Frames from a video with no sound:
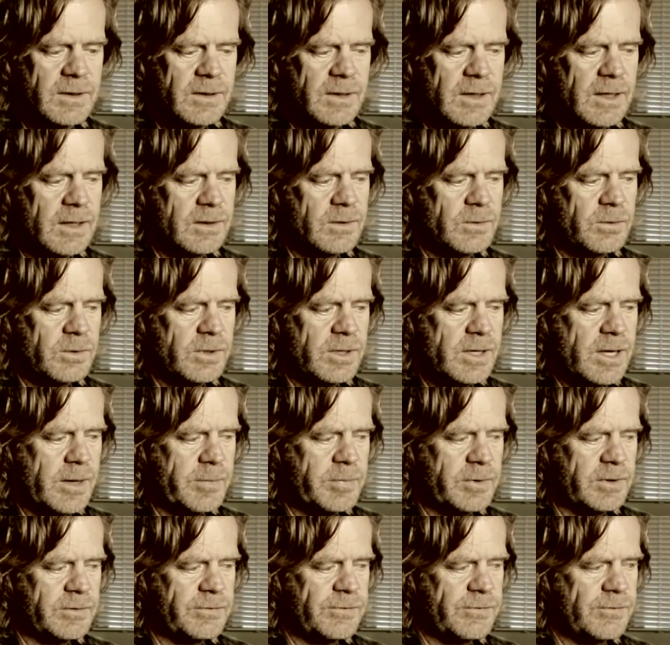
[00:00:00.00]
And there were a
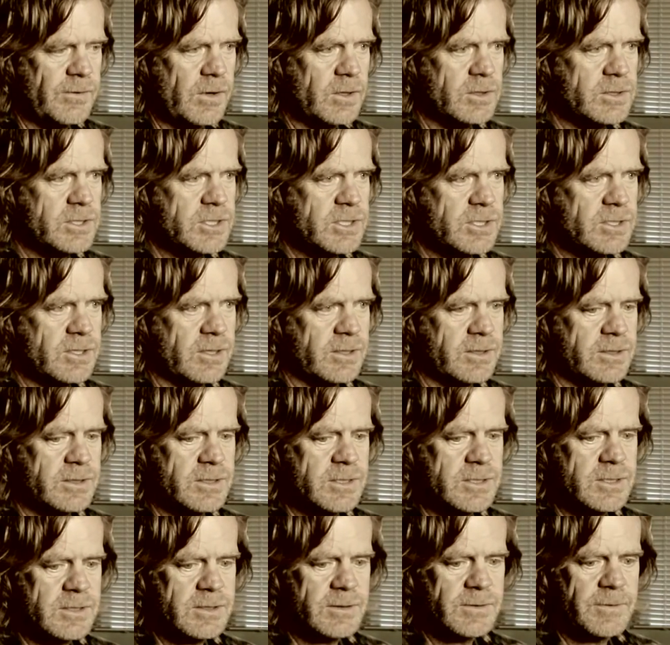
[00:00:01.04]
couple of false
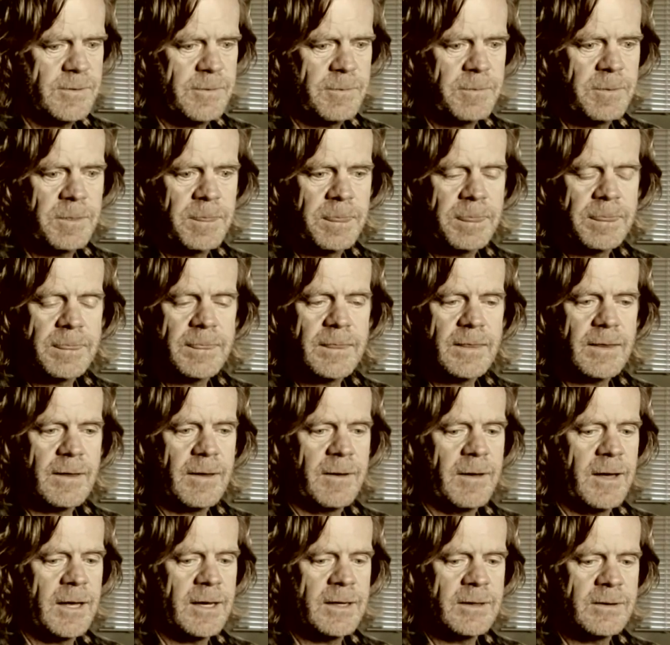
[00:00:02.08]
starts,
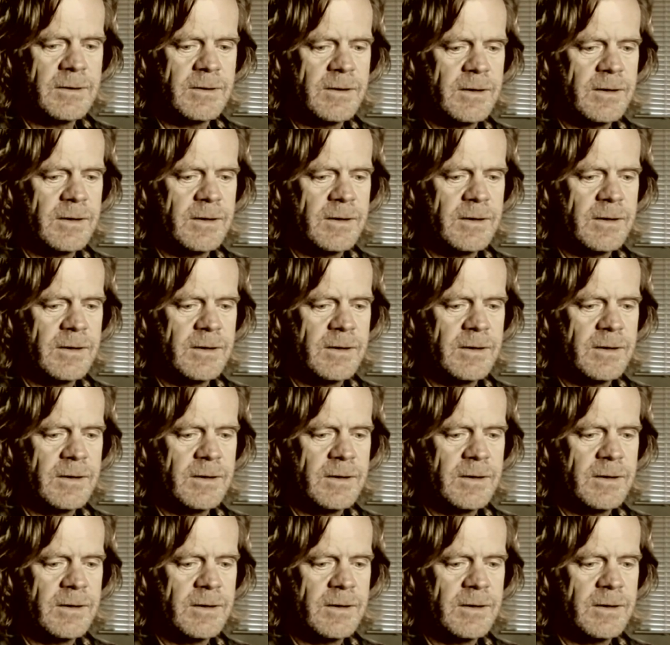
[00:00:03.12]
and